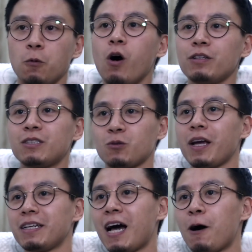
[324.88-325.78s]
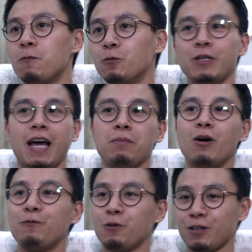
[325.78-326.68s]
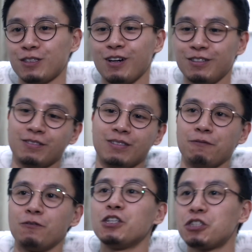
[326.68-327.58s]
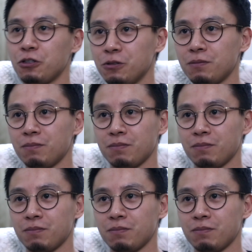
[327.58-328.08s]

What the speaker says: The world is right now, we are more focused on virtual